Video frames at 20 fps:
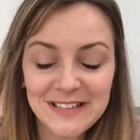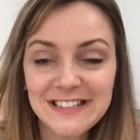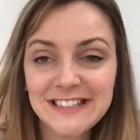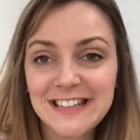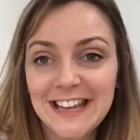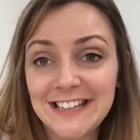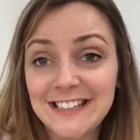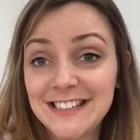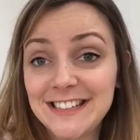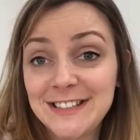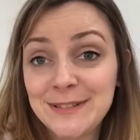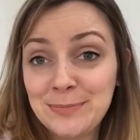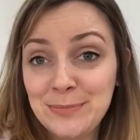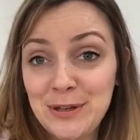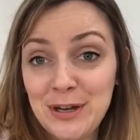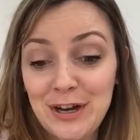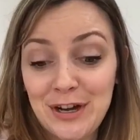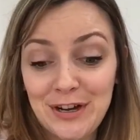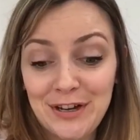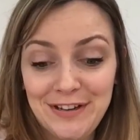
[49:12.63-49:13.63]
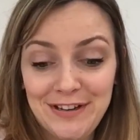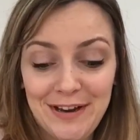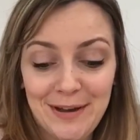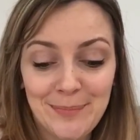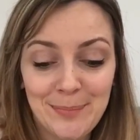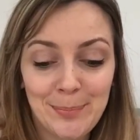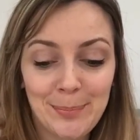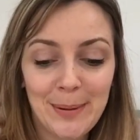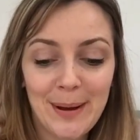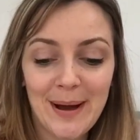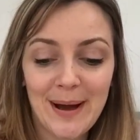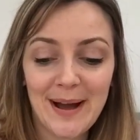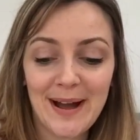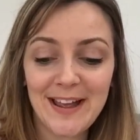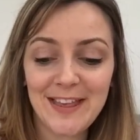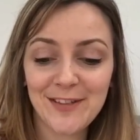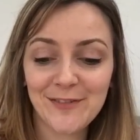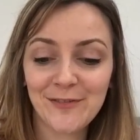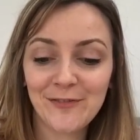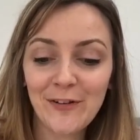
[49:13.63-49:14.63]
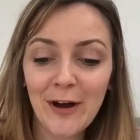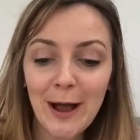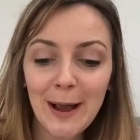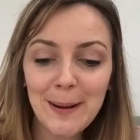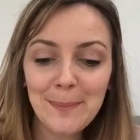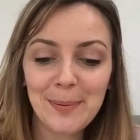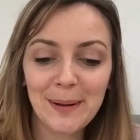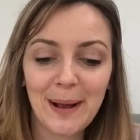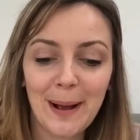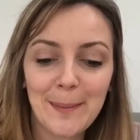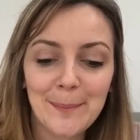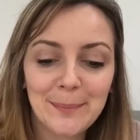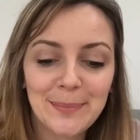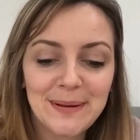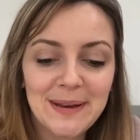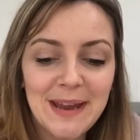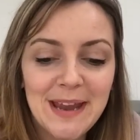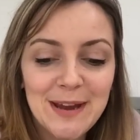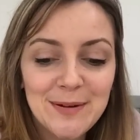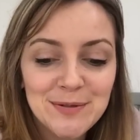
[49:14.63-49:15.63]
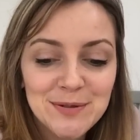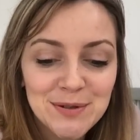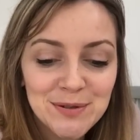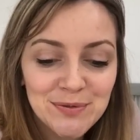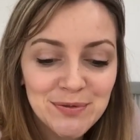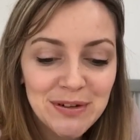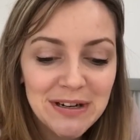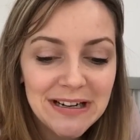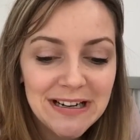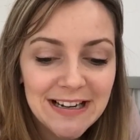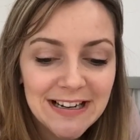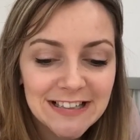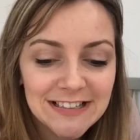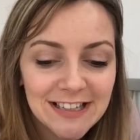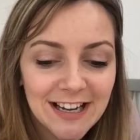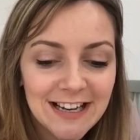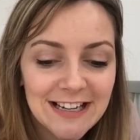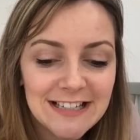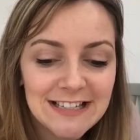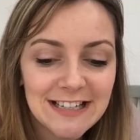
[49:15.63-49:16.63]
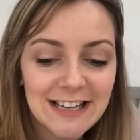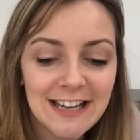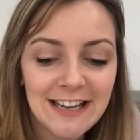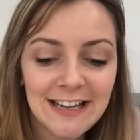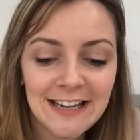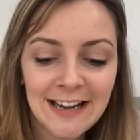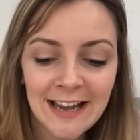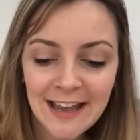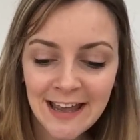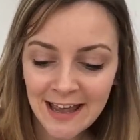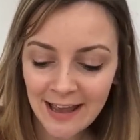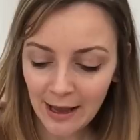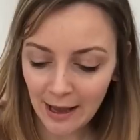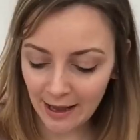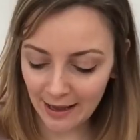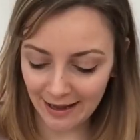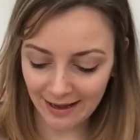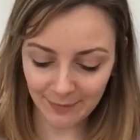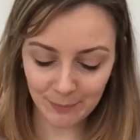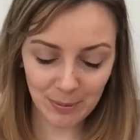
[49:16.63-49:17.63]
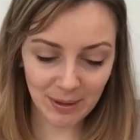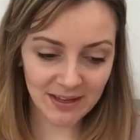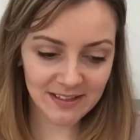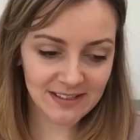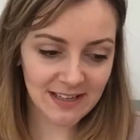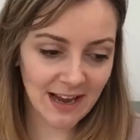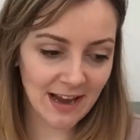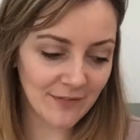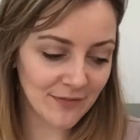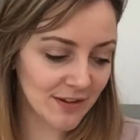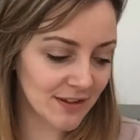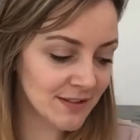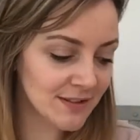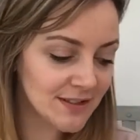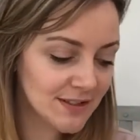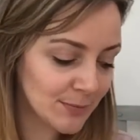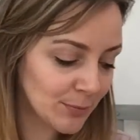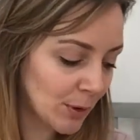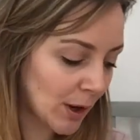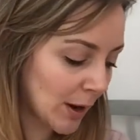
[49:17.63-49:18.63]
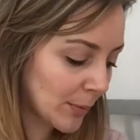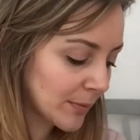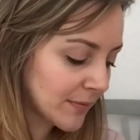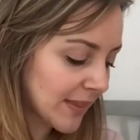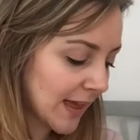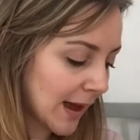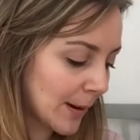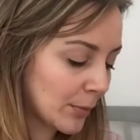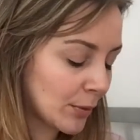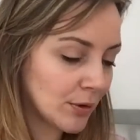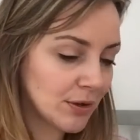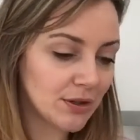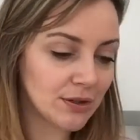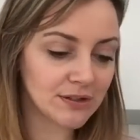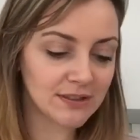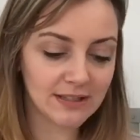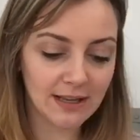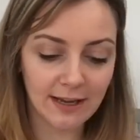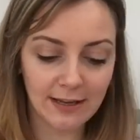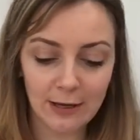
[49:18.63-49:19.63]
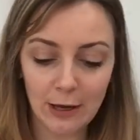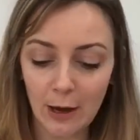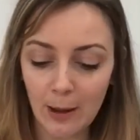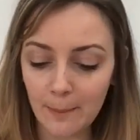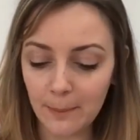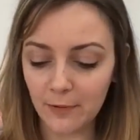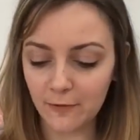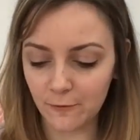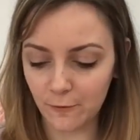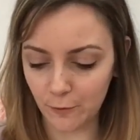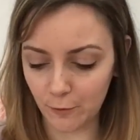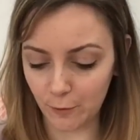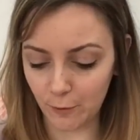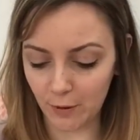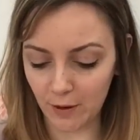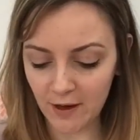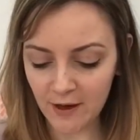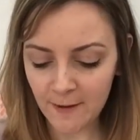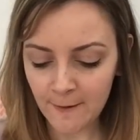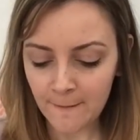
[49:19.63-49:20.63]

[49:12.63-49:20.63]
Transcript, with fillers: been sent some yarn by the Fibre Company, which is really exciting uh, because I haven't worked with them or used their yarn before.